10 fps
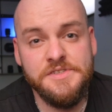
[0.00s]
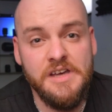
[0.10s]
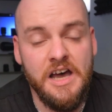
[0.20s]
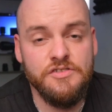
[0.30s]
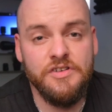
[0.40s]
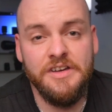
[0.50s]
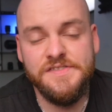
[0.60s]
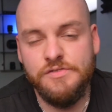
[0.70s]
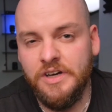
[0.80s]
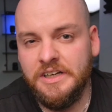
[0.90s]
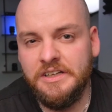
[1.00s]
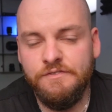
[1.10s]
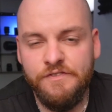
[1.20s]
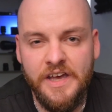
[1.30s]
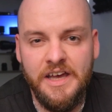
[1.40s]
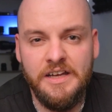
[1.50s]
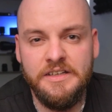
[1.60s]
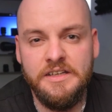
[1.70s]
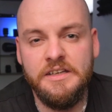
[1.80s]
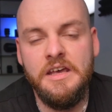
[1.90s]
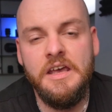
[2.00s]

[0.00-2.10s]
the hard drive's running fairly